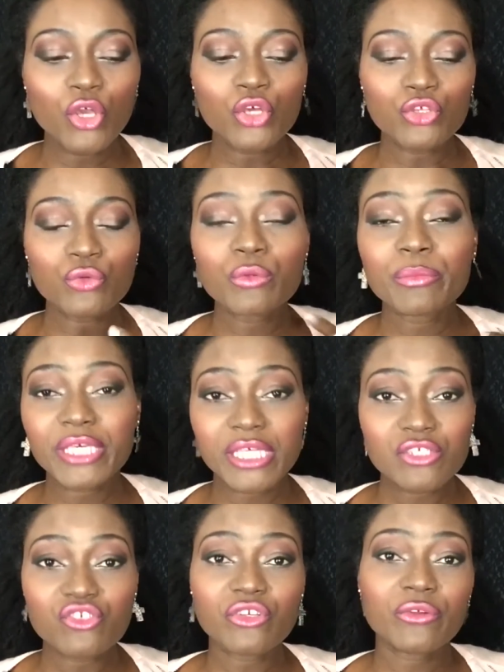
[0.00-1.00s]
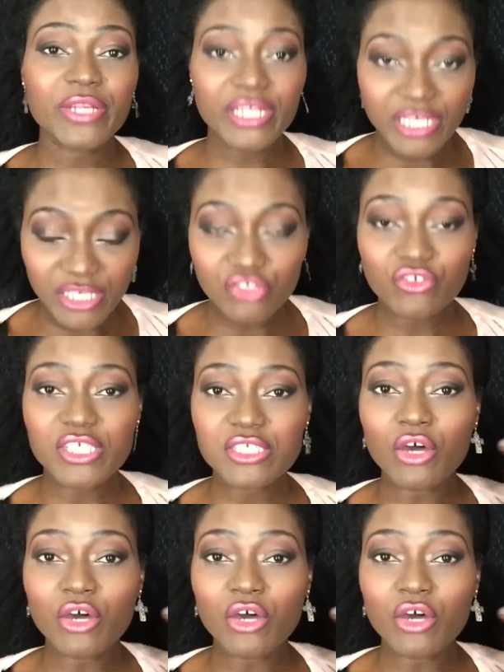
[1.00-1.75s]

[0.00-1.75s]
you will begin to generate interest